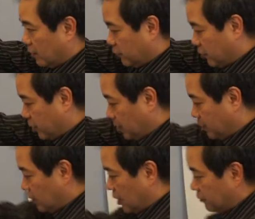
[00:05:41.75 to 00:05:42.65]
from the
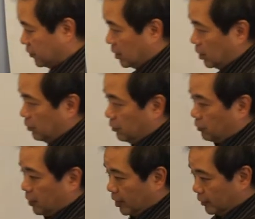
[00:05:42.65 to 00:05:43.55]
upper left to the lower
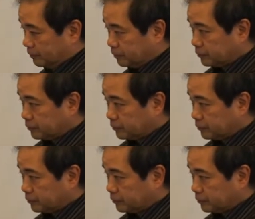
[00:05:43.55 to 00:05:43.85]
right.